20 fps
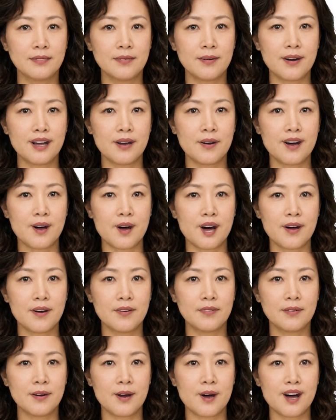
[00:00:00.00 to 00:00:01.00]
Every one of
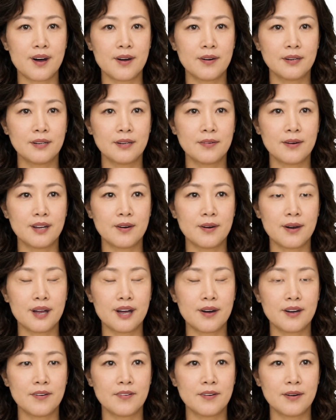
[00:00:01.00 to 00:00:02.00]
these questions used
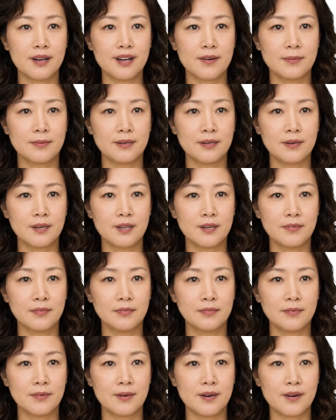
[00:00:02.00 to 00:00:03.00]
to have the same answer:
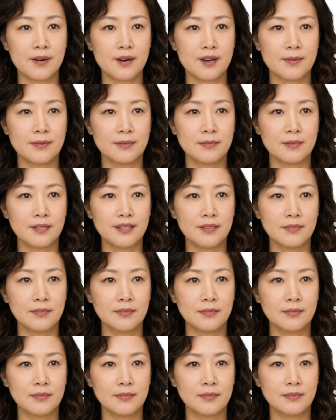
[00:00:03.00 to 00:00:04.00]
check your memory.
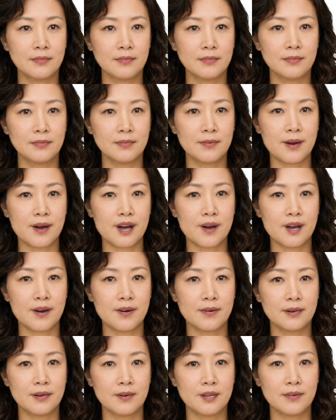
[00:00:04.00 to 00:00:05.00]
The
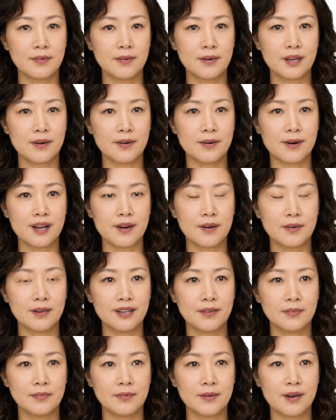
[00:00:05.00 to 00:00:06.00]
whiteboard, the
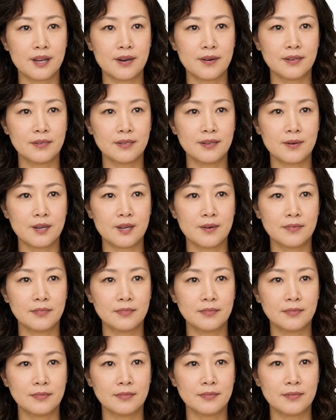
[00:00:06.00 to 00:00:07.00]
spreadsheet, the sticky
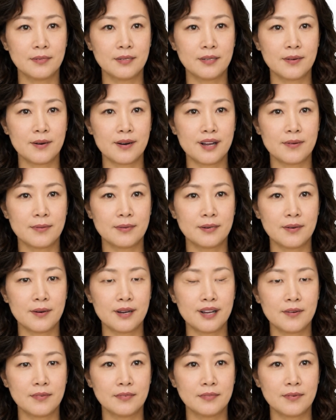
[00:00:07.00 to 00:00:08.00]
notes, the 3
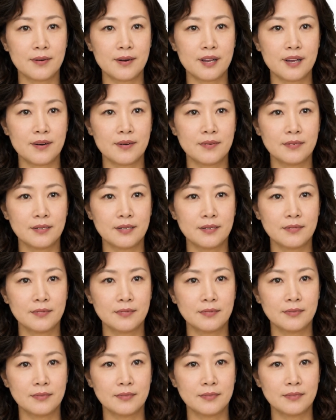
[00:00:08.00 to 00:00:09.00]
inboxes, and the one
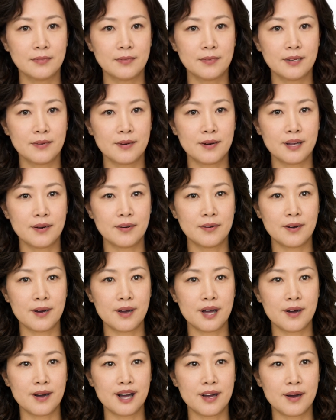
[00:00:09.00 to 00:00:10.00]
designer who calls in
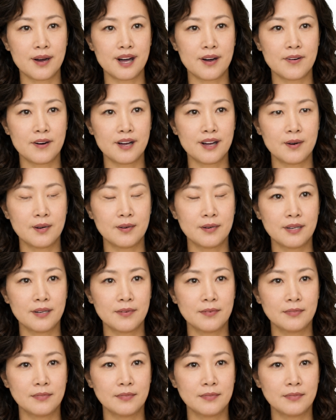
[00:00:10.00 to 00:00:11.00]
sick and takes half of it with
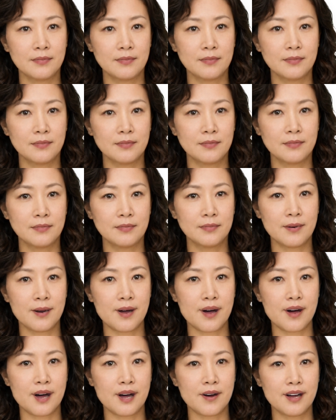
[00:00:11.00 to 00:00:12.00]
them.
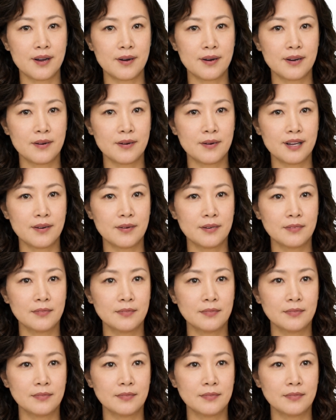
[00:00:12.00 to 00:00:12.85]
None of that is skill.